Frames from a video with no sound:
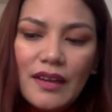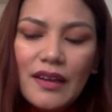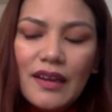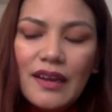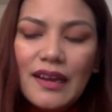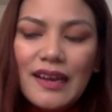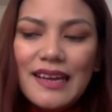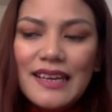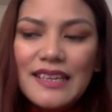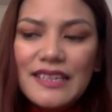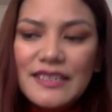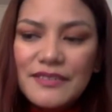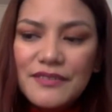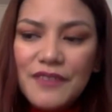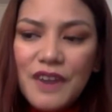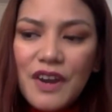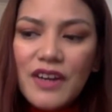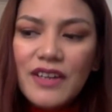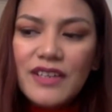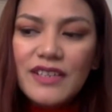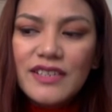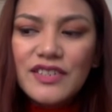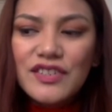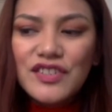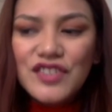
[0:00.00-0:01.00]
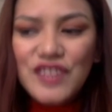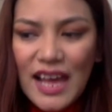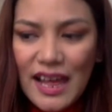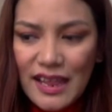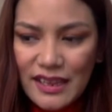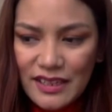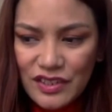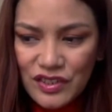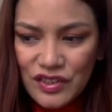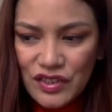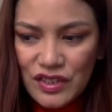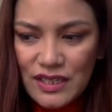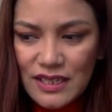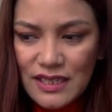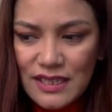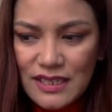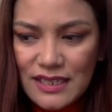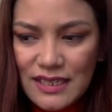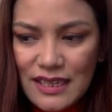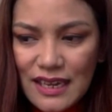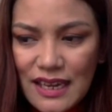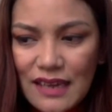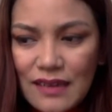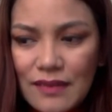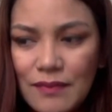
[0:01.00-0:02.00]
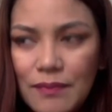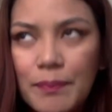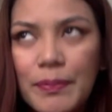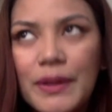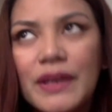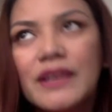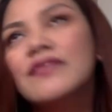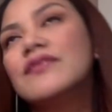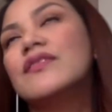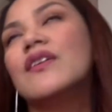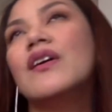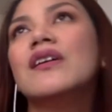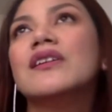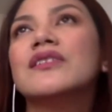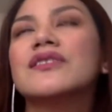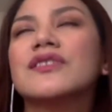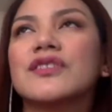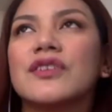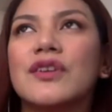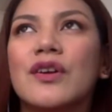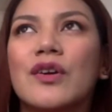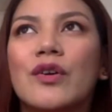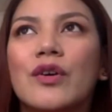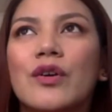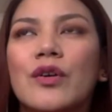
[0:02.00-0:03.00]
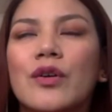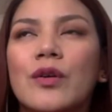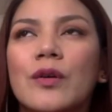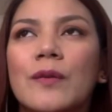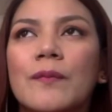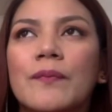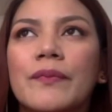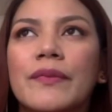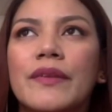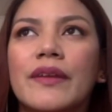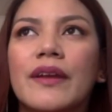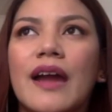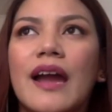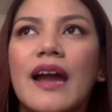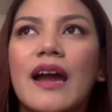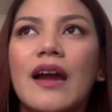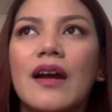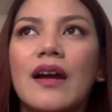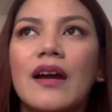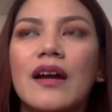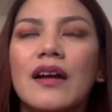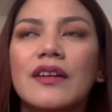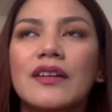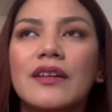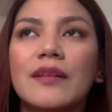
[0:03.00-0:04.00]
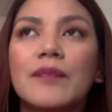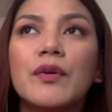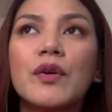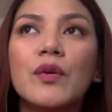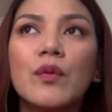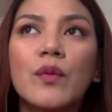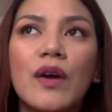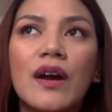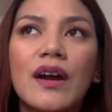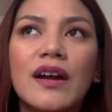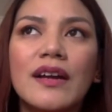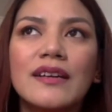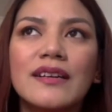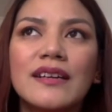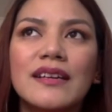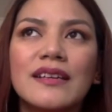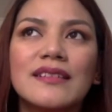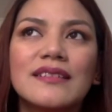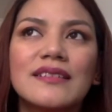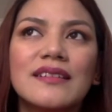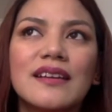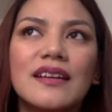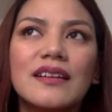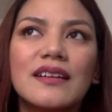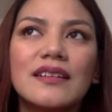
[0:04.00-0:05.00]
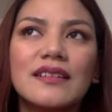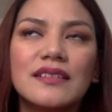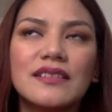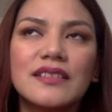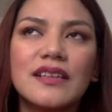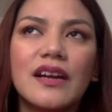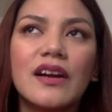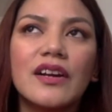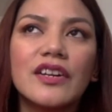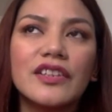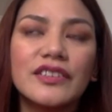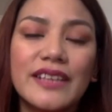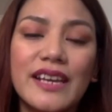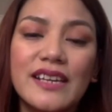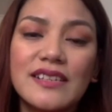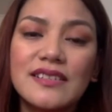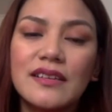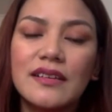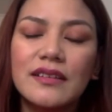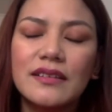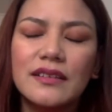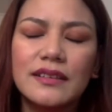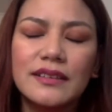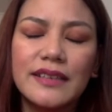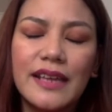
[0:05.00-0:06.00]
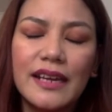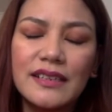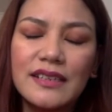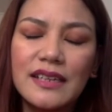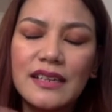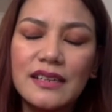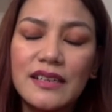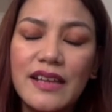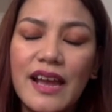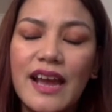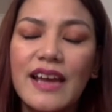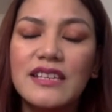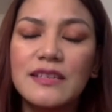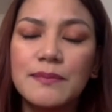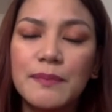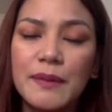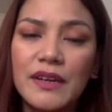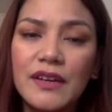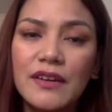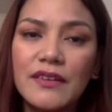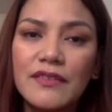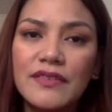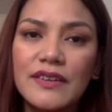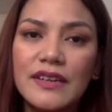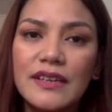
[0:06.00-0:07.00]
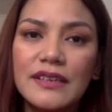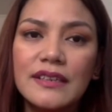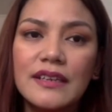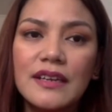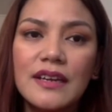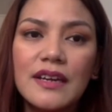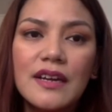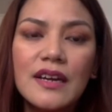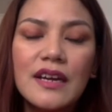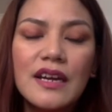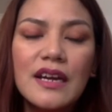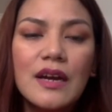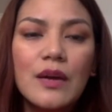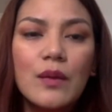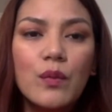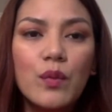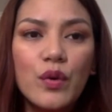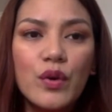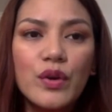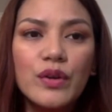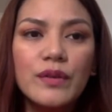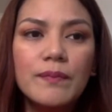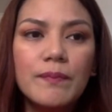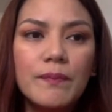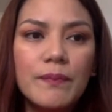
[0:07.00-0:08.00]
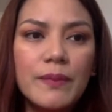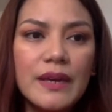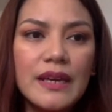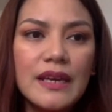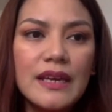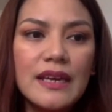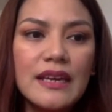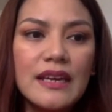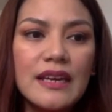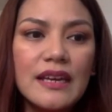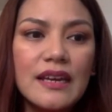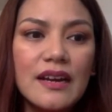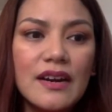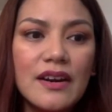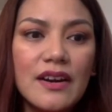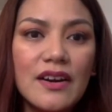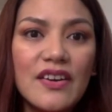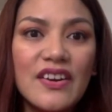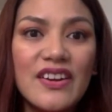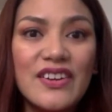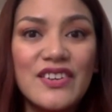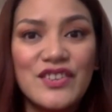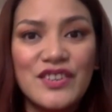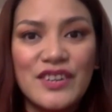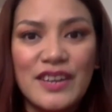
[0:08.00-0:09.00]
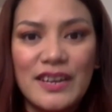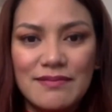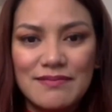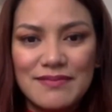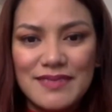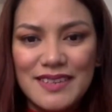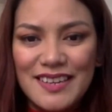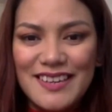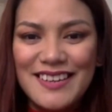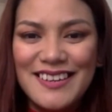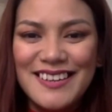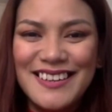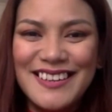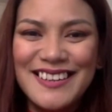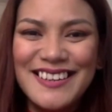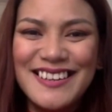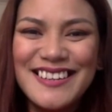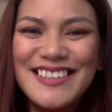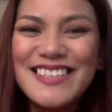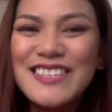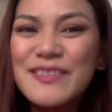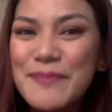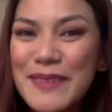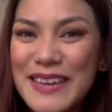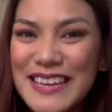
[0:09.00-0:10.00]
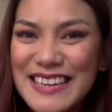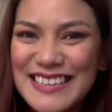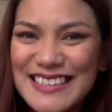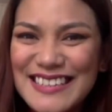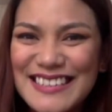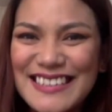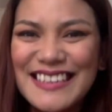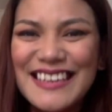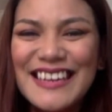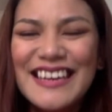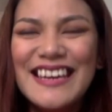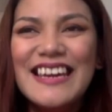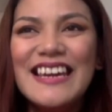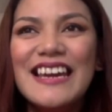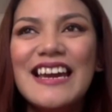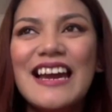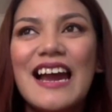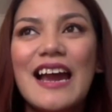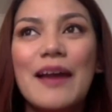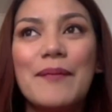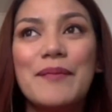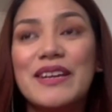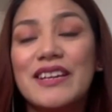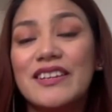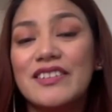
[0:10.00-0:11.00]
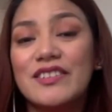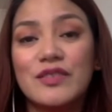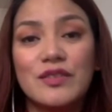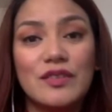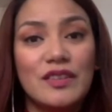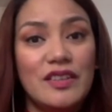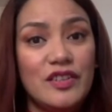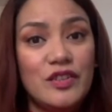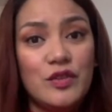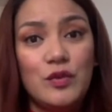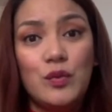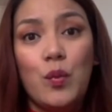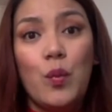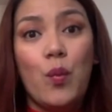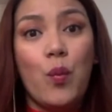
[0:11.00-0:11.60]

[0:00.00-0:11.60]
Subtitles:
As far as challenges and pitfalls go, number one, and the technical aspect of it would be our internet speed. I mean, it's